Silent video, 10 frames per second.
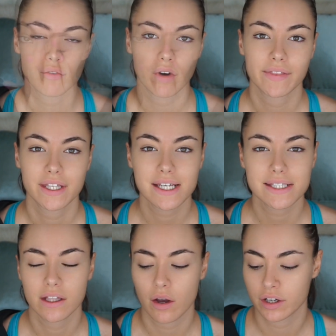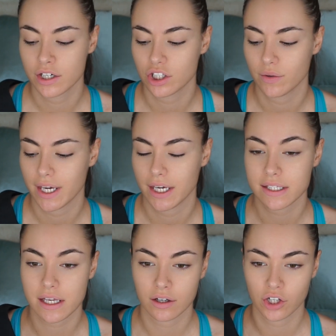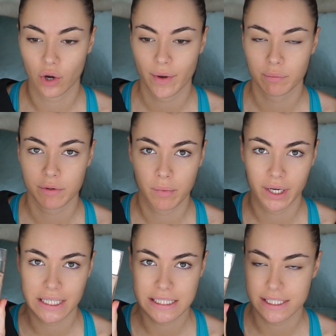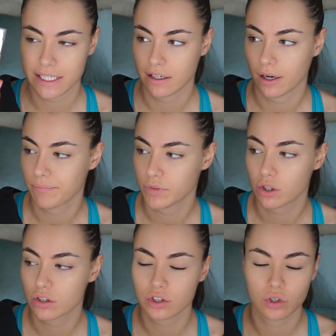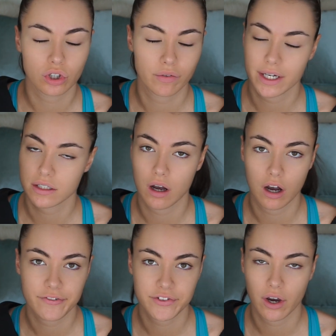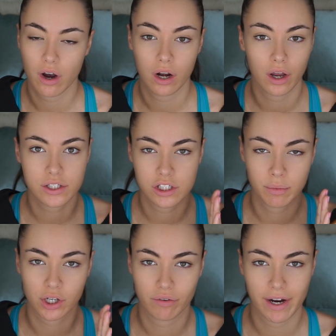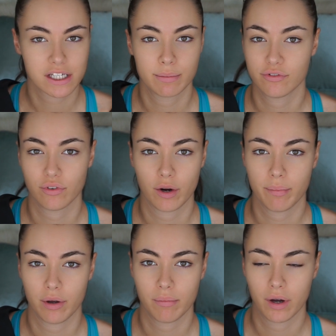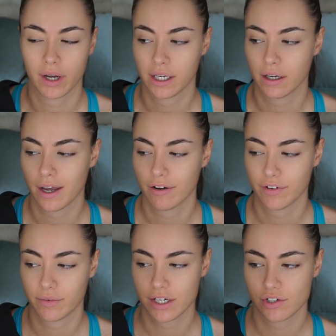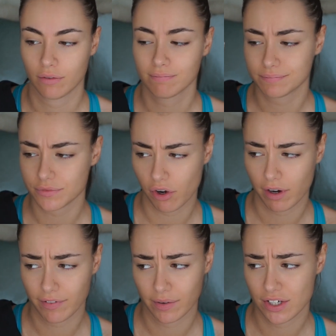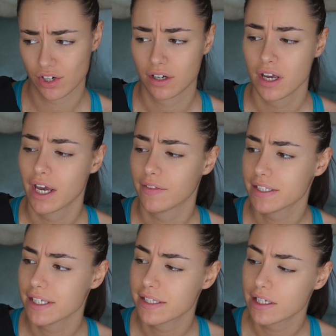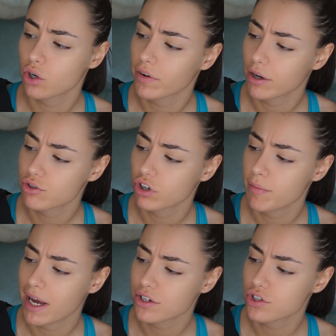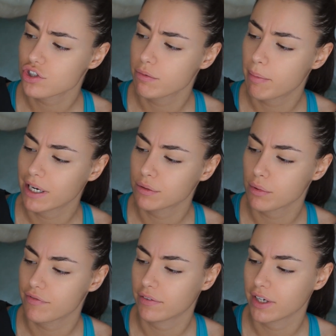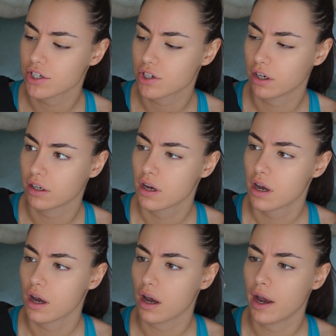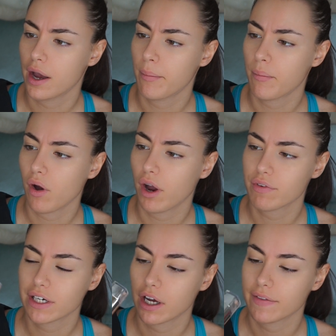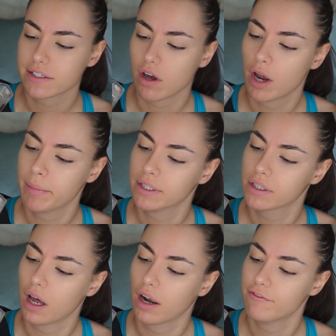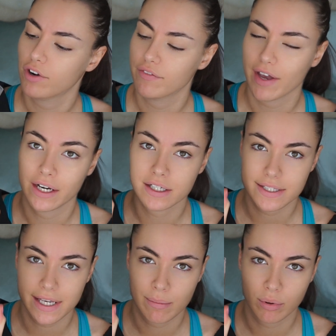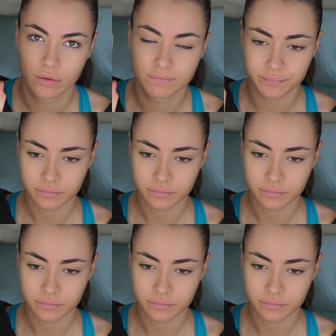Right, the next thing I'm going to do is go in with my concealer. You can do your corrector after. I like to do my corrector before I put my foundation on. Sorry, foundation. This is the L'Oreal True Match Super Blendable Foundation. I really like this. I'm in the colour 5N Sable.